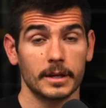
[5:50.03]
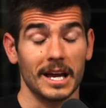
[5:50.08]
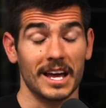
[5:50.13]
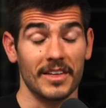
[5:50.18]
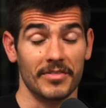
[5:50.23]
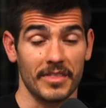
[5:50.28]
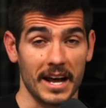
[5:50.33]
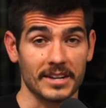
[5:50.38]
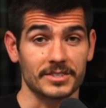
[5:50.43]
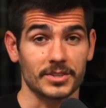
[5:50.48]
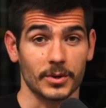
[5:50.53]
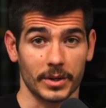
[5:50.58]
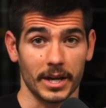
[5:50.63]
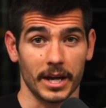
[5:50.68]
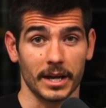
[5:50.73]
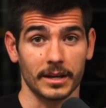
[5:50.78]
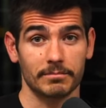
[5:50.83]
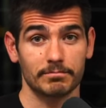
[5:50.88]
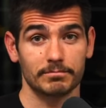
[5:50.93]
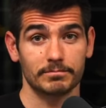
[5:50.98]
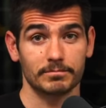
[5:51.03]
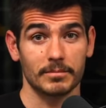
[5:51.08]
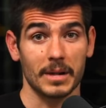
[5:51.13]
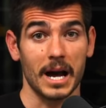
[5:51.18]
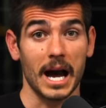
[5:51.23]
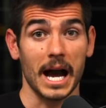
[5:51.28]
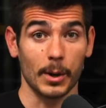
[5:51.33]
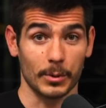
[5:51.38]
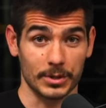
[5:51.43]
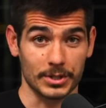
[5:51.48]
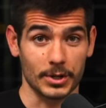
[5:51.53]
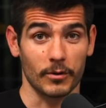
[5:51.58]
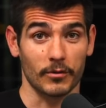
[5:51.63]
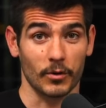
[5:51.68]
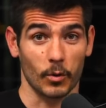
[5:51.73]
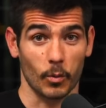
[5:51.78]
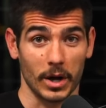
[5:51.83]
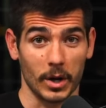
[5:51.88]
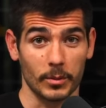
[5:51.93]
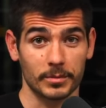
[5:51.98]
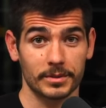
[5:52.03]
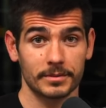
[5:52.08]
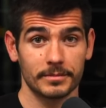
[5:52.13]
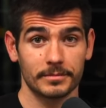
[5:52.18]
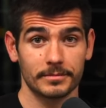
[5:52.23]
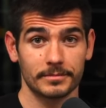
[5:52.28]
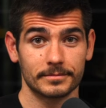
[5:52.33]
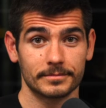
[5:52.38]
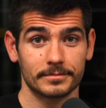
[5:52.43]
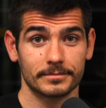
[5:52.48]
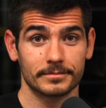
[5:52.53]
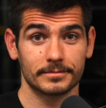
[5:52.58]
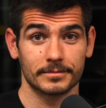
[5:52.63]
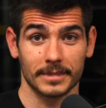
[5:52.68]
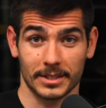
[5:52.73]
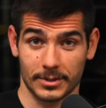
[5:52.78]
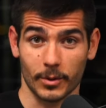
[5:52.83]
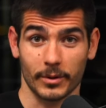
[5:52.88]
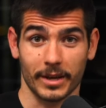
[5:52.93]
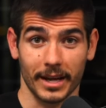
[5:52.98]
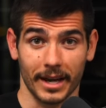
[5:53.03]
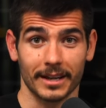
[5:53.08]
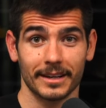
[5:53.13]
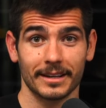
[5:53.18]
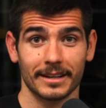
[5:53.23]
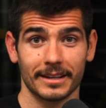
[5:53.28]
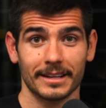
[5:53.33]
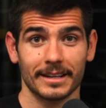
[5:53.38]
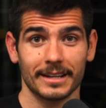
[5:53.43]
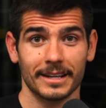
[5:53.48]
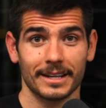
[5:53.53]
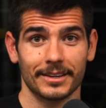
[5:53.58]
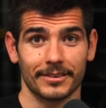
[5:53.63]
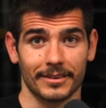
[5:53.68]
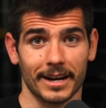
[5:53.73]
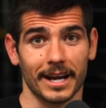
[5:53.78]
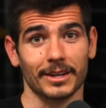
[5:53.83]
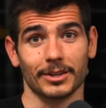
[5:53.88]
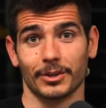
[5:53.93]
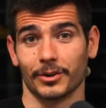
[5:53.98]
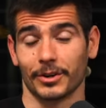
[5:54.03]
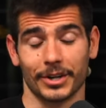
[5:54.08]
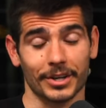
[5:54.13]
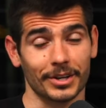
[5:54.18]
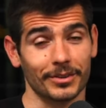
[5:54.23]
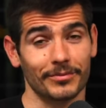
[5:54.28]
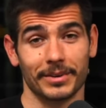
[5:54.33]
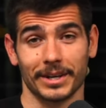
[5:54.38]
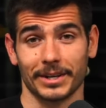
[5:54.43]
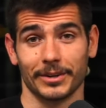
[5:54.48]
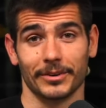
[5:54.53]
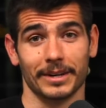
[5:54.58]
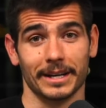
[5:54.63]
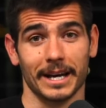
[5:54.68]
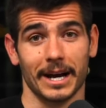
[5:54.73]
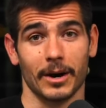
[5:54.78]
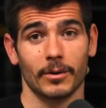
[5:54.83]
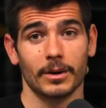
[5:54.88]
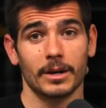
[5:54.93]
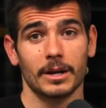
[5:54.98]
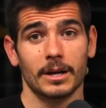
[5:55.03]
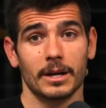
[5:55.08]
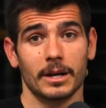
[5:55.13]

And that's okay. I was overwhelmed. It's okay, right? You're going to figure it out.